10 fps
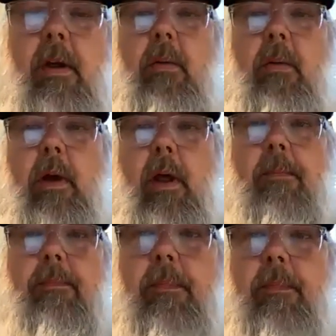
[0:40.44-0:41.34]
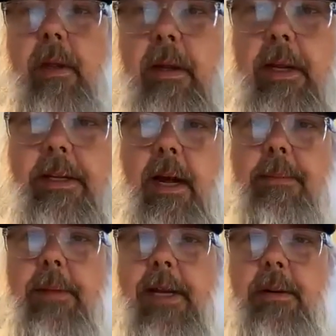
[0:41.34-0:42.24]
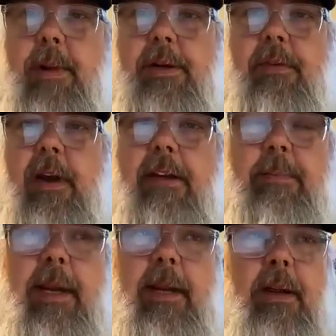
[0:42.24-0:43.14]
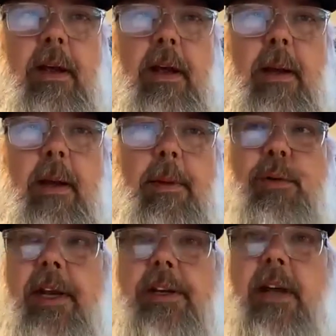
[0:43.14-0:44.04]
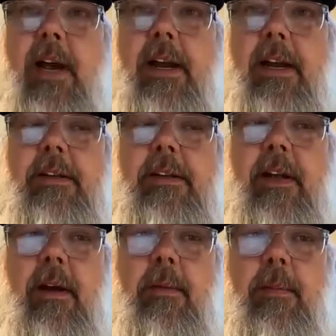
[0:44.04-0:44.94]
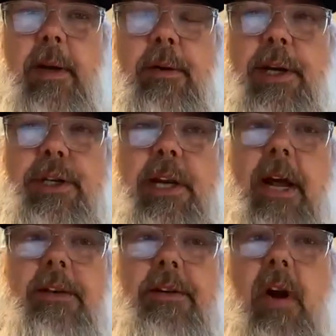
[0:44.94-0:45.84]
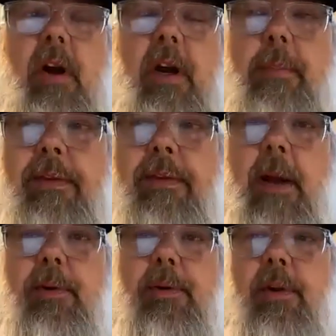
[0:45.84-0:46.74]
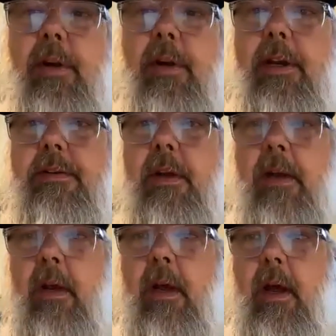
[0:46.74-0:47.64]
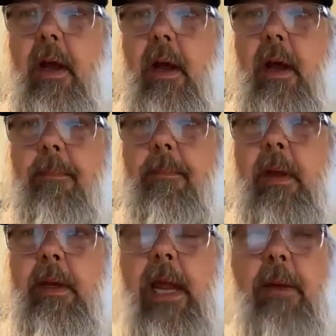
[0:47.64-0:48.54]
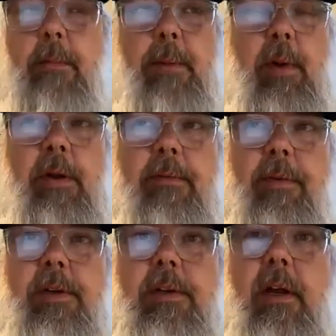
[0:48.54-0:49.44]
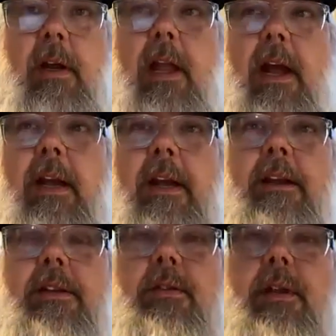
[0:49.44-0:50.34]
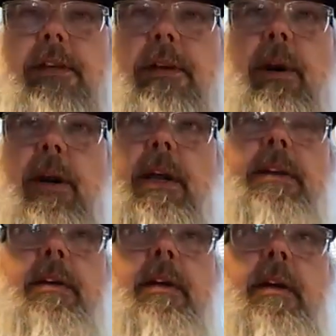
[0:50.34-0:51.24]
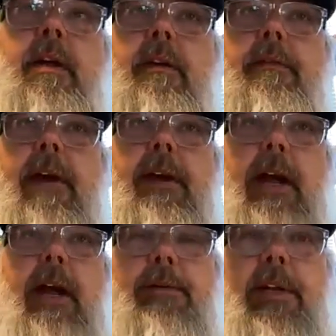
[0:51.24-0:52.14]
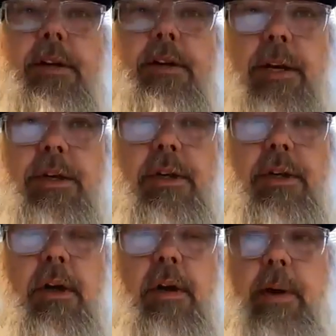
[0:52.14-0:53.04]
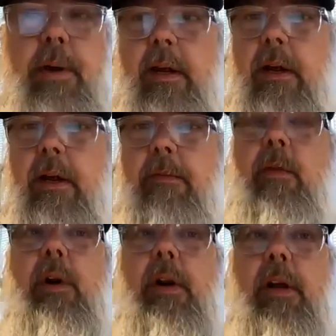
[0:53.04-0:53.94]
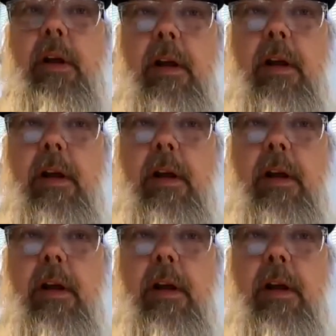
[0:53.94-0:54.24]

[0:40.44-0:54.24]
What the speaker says: Well, again, Tom, thanks so much for having me. I was really excited when you'd reached out to talk about the opportunities. Yeah, we were one of the first line industries that were hit. In fact, I was at a trade show in Florida